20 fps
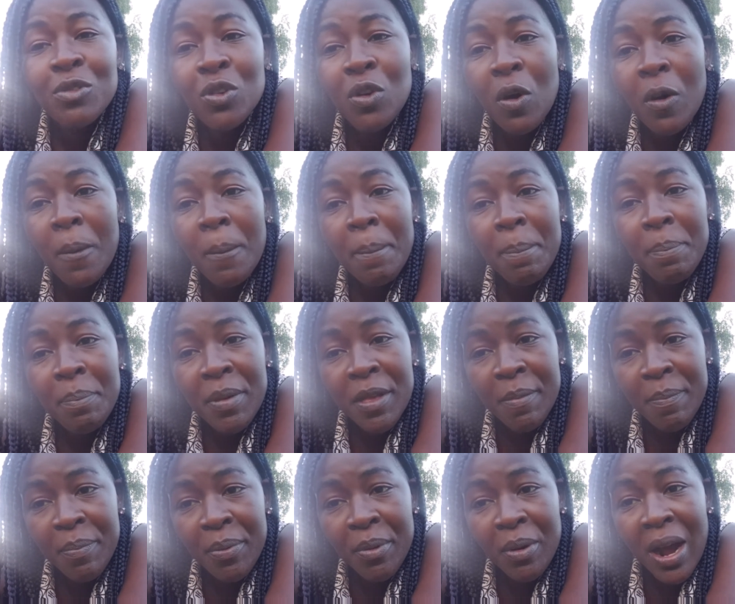know
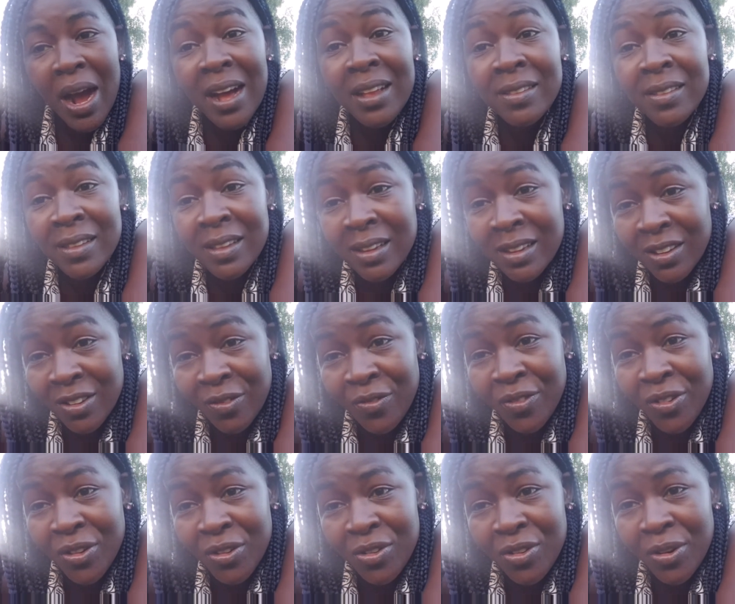people as
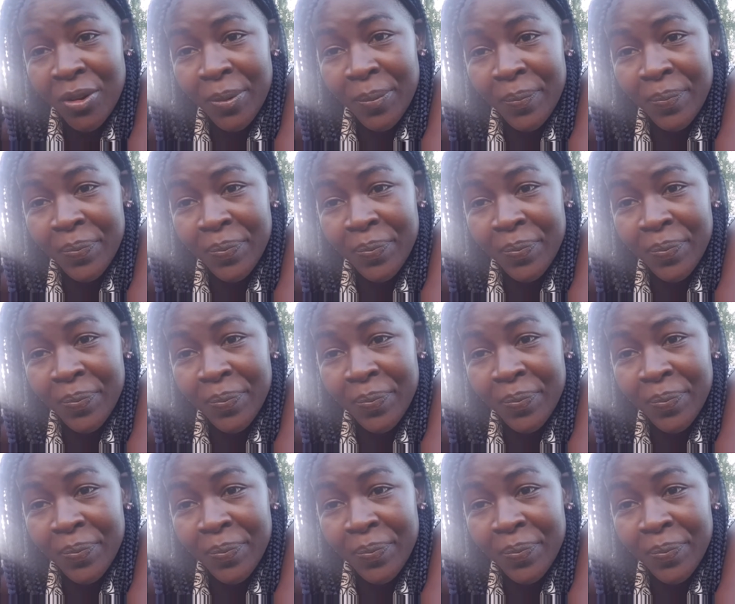individual.